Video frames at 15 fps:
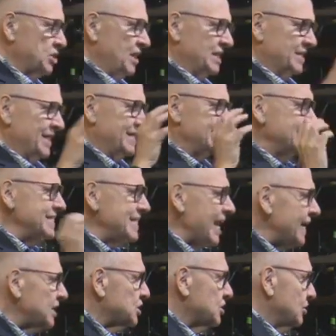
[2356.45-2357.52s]
It's the
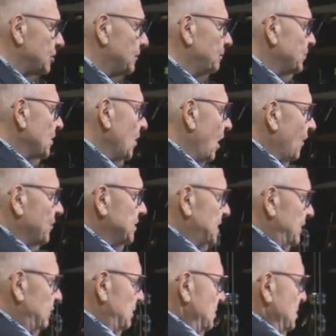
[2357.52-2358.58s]
nature of the
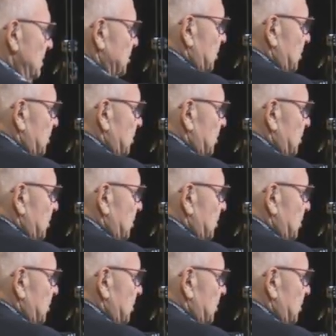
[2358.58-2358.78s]
devil to